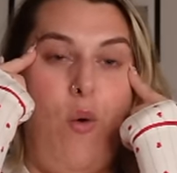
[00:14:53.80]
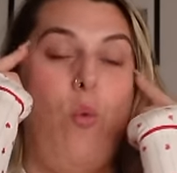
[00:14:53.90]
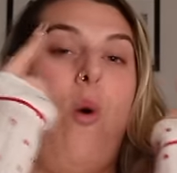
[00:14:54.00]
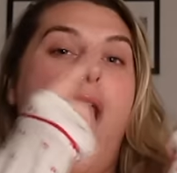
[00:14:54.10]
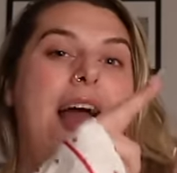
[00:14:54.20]

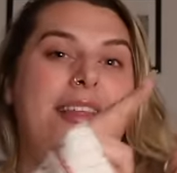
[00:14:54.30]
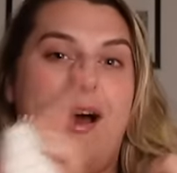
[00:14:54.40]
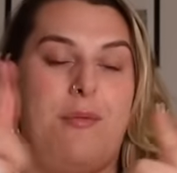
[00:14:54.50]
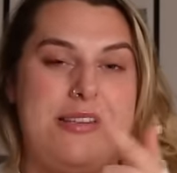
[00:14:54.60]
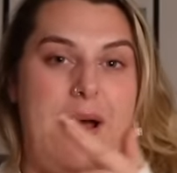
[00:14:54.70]
why
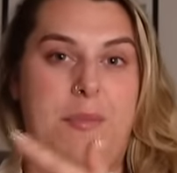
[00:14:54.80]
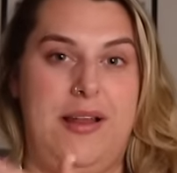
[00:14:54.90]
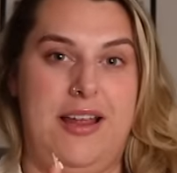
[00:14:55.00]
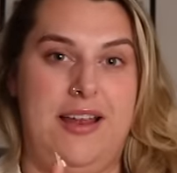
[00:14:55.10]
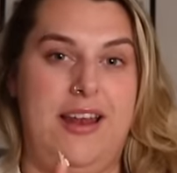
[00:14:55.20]
that was
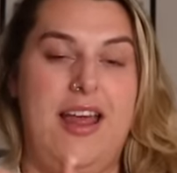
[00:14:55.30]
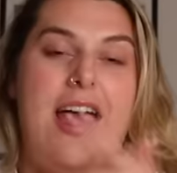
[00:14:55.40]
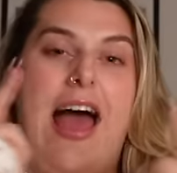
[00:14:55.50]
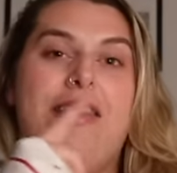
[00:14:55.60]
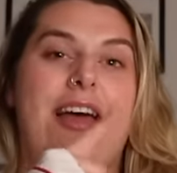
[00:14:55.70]
happening
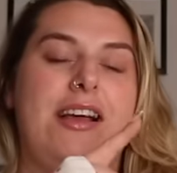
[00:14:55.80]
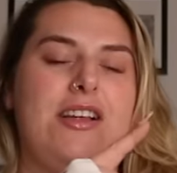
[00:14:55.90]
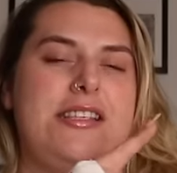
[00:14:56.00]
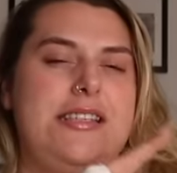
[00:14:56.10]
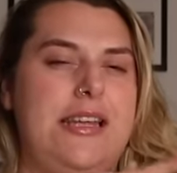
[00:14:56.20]
and like
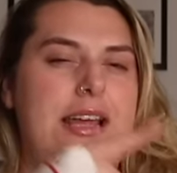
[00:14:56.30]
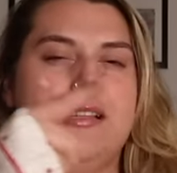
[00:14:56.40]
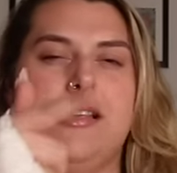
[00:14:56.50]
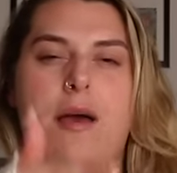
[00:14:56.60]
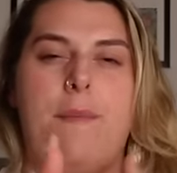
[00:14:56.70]
seeing
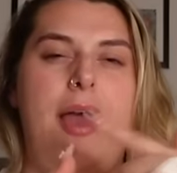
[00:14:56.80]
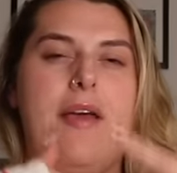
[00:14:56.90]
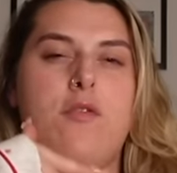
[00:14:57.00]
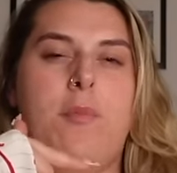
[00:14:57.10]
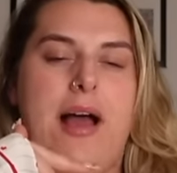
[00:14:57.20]
certain
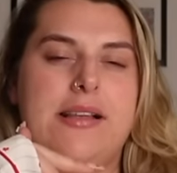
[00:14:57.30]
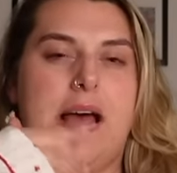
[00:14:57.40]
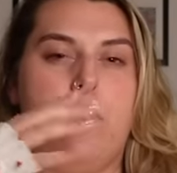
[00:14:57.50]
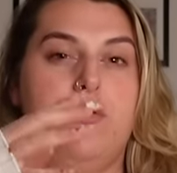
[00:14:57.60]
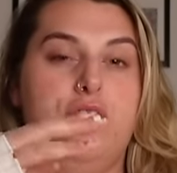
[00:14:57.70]
behavioural patterns that
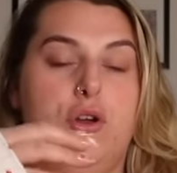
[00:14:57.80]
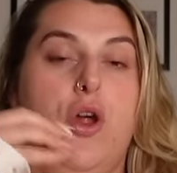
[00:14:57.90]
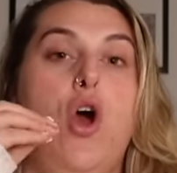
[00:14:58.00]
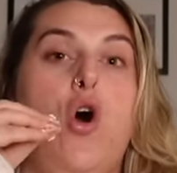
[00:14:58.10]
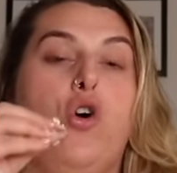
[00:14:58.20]
I would have done
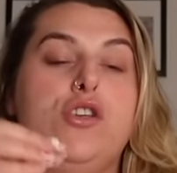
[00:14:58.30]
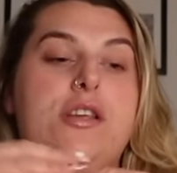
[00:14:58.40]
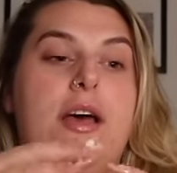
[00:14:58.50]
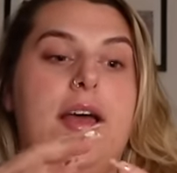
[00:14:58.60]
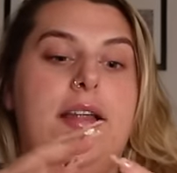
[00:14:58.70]
or
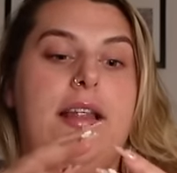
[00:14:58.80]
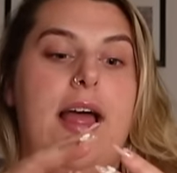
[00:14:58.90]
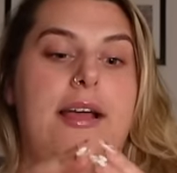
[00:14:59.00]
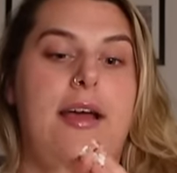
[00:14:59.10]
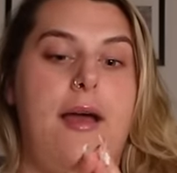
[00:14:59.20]
certain
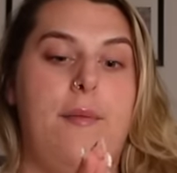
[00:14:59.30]
like